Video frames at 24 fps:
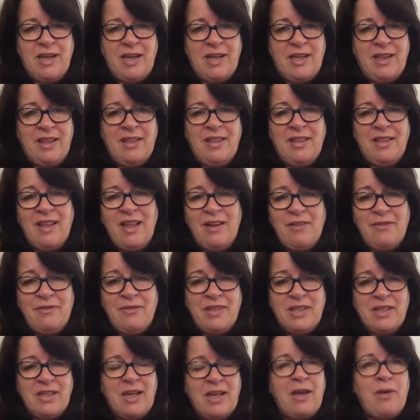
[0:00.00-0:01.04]
and I
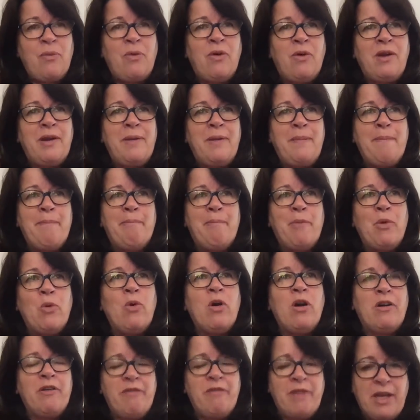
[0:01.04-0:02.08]
loved it. I wanted
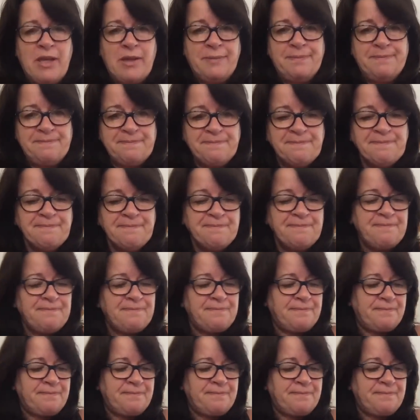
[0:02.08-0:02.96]
more of it.